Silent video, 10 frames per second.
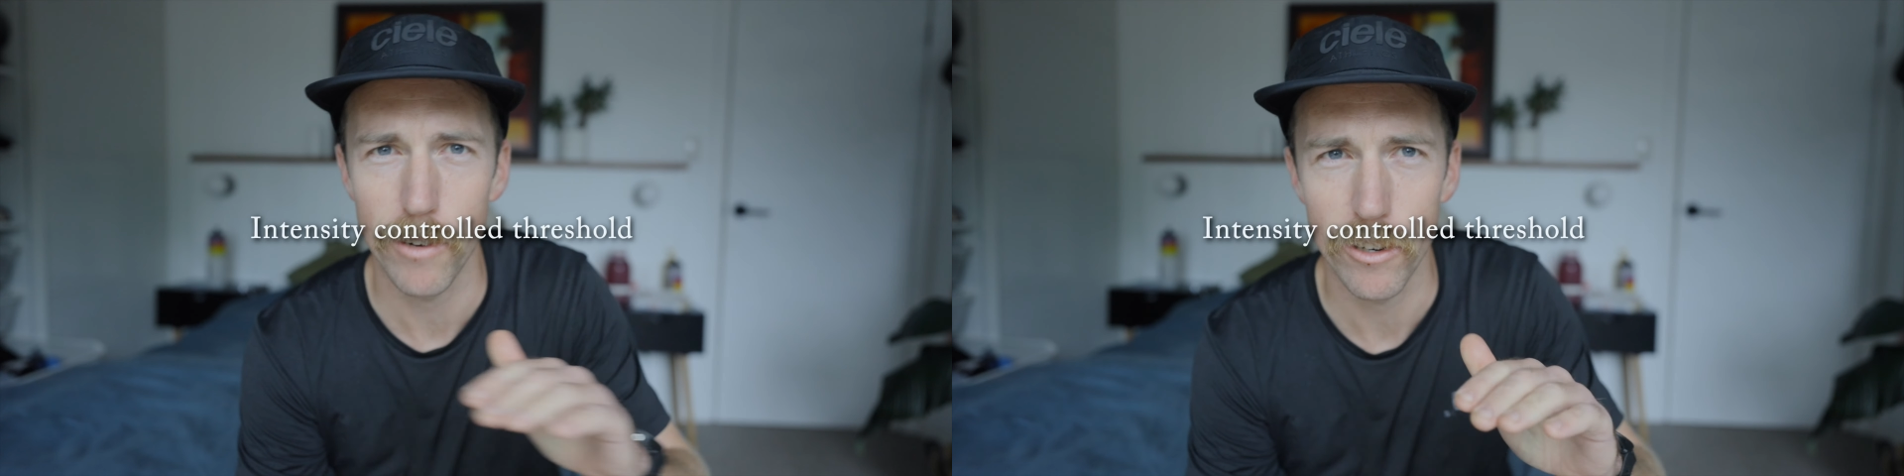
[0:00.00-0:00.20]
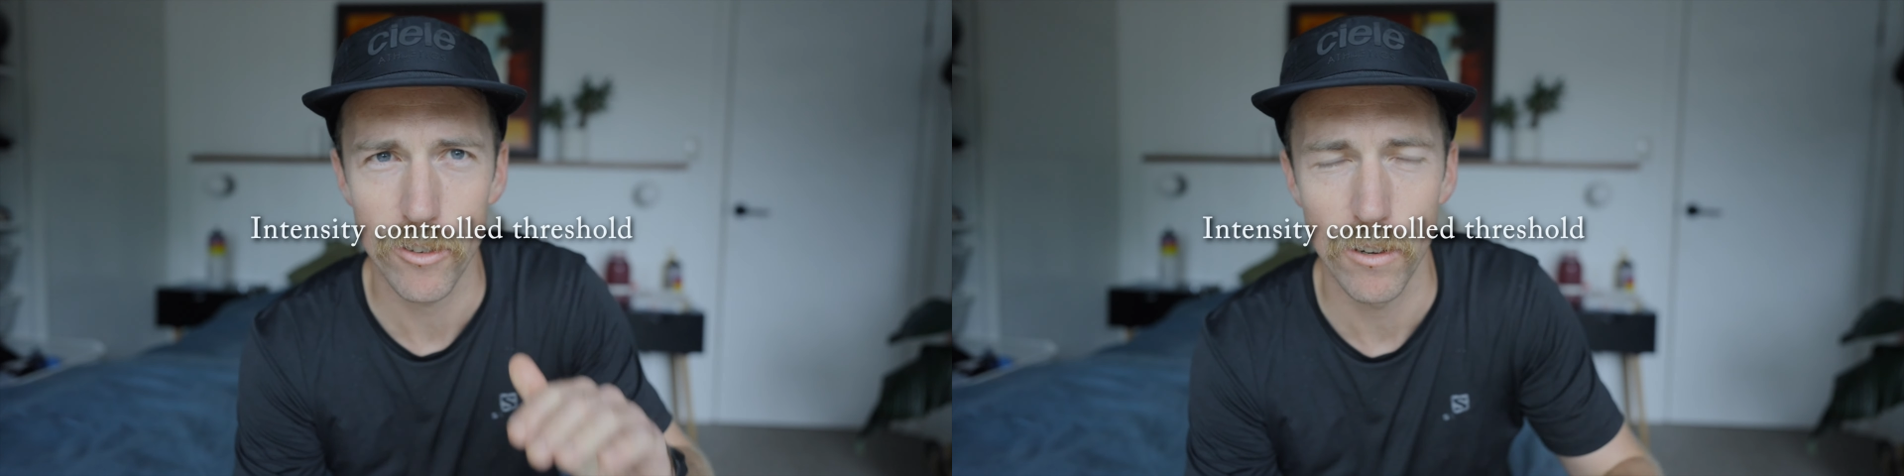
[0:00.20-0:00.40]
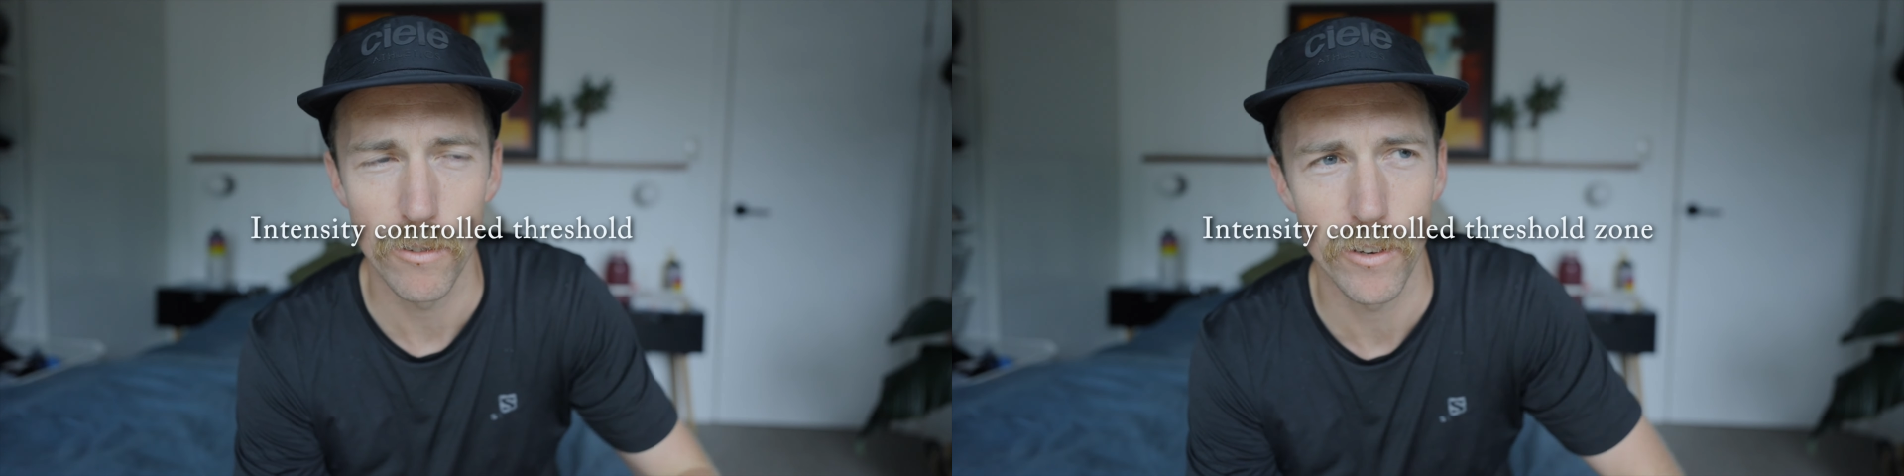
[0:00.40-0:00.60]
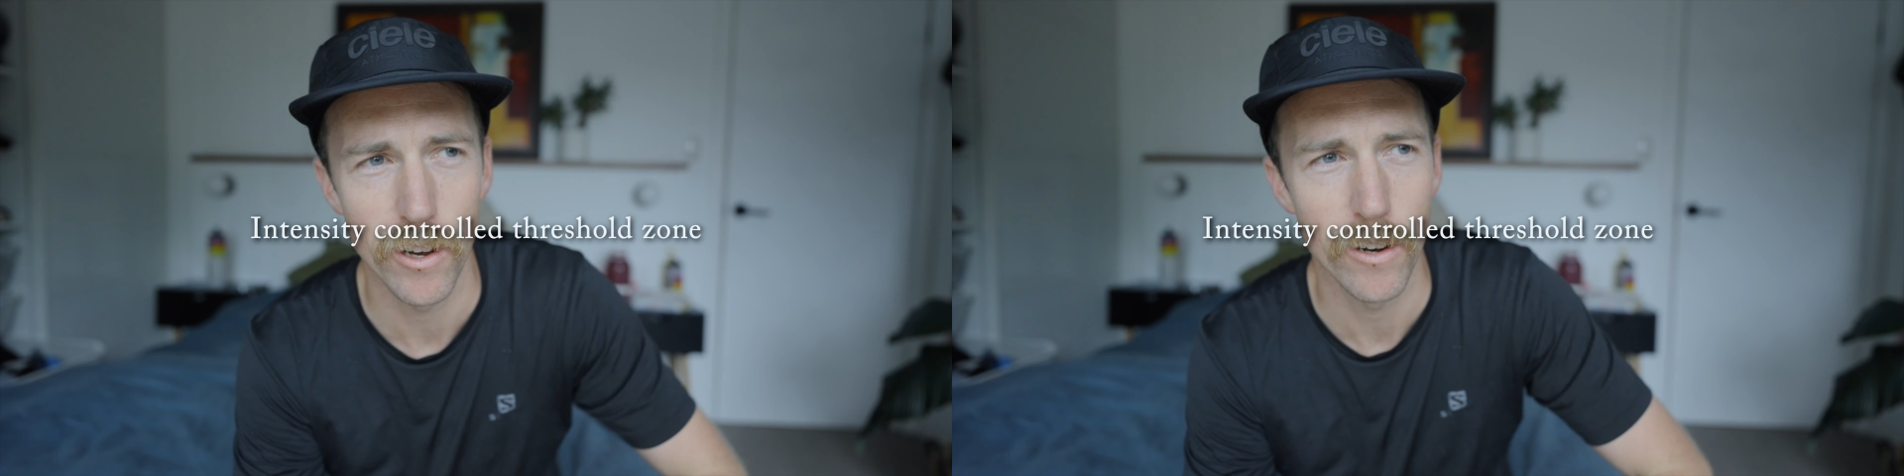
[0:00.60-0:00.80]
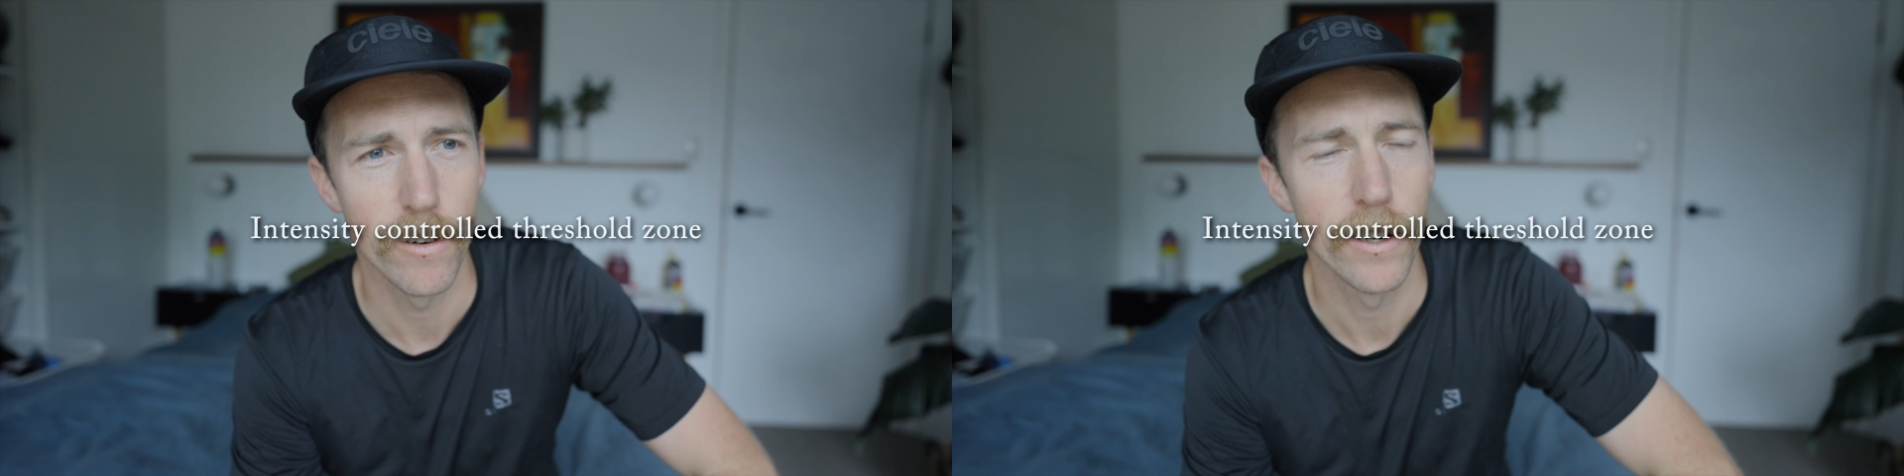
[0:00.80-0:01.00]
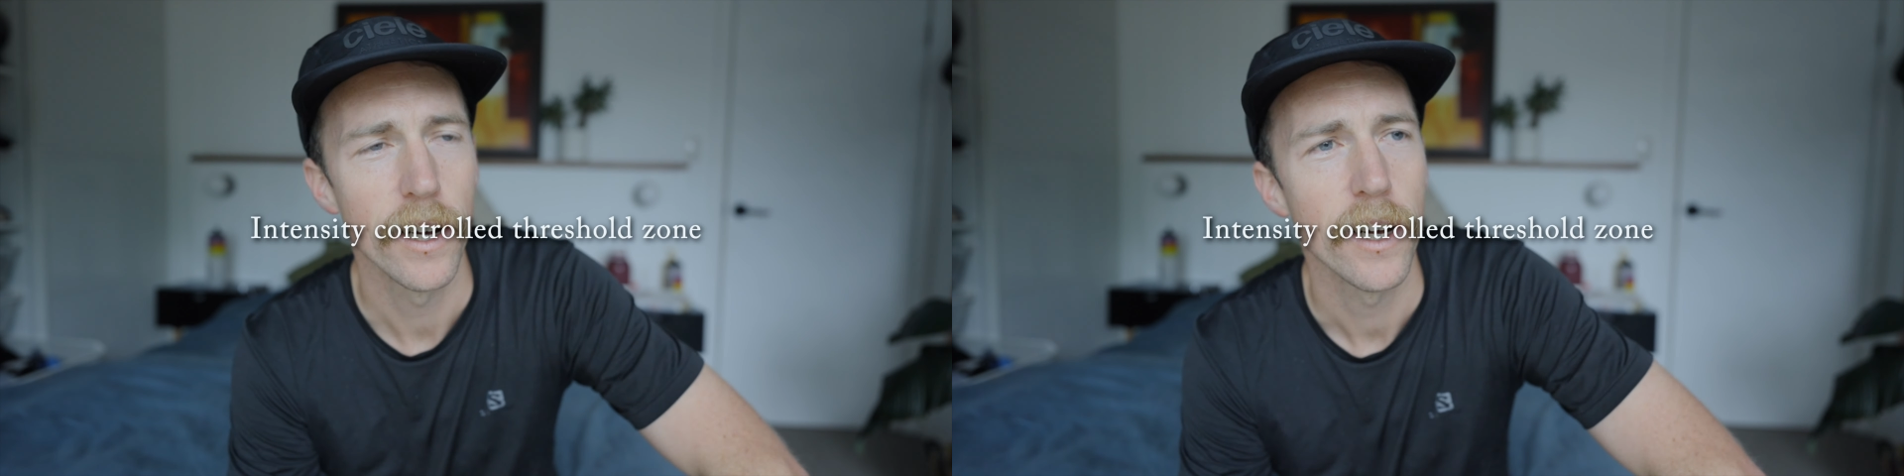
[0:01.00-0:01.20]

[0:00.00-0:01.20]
threshold zone.